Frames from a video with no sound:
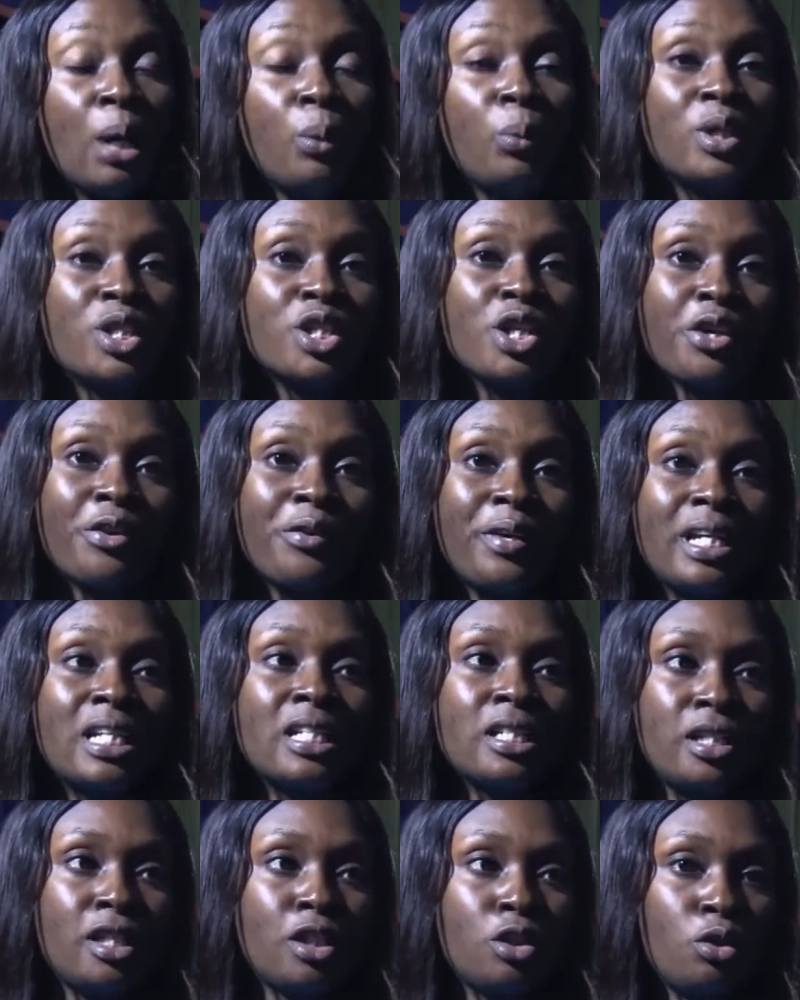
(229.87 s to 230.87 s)
we
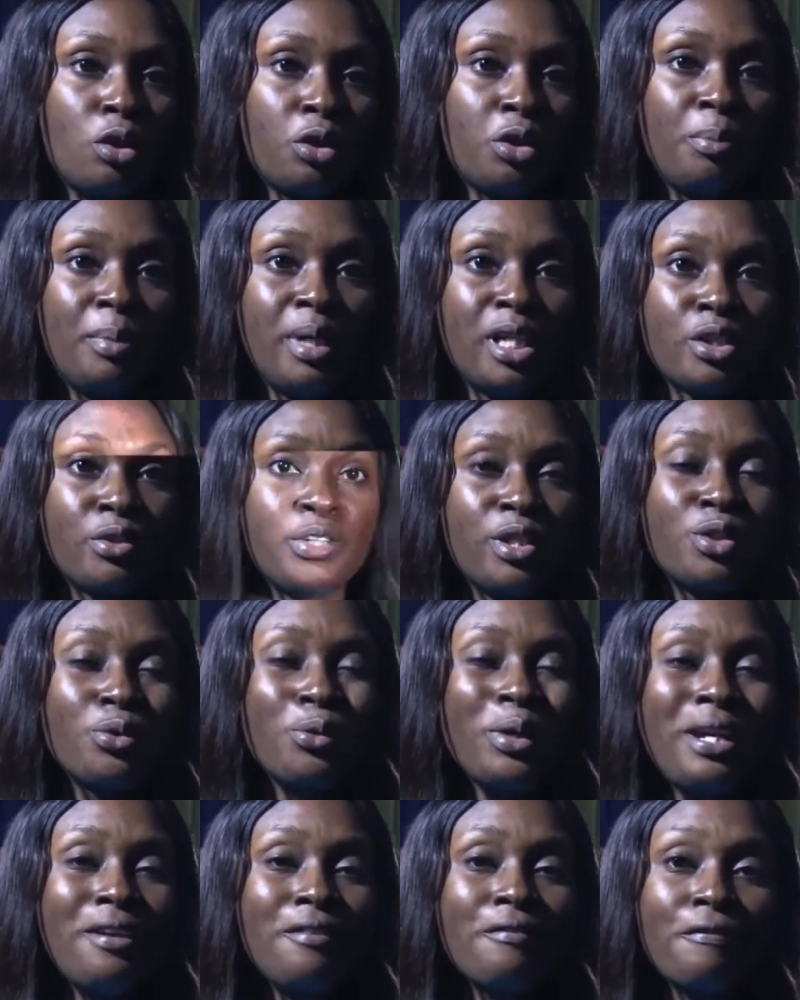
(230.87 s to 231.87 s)
screened this documentary to
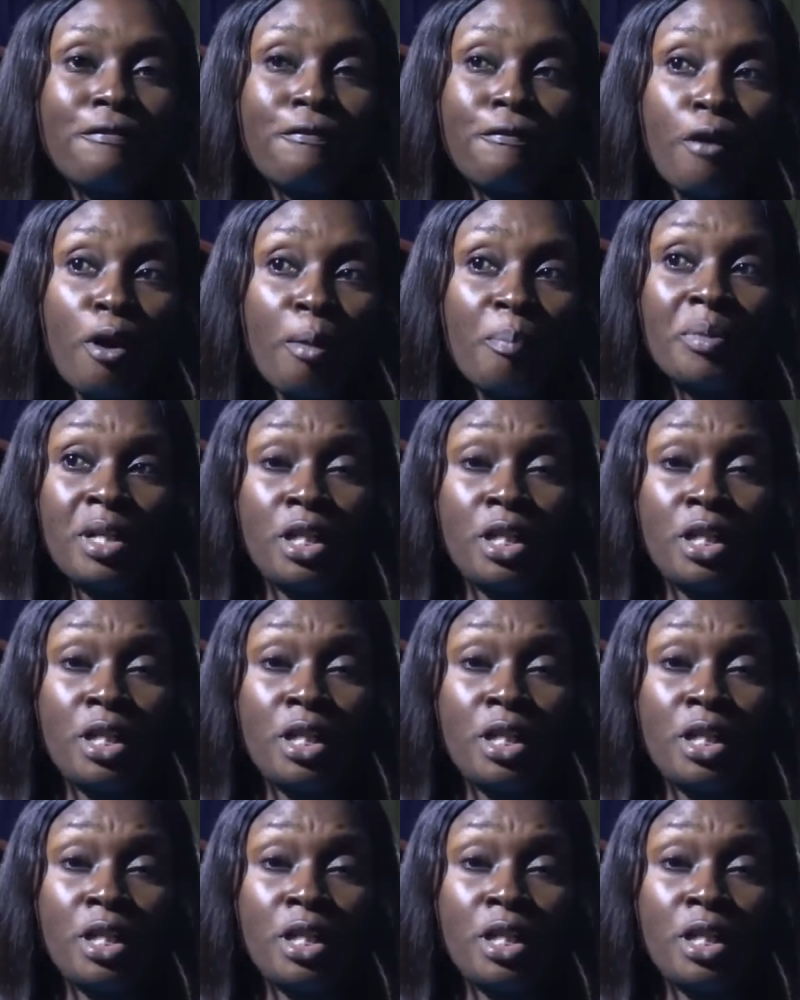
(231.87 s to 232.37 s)
inform,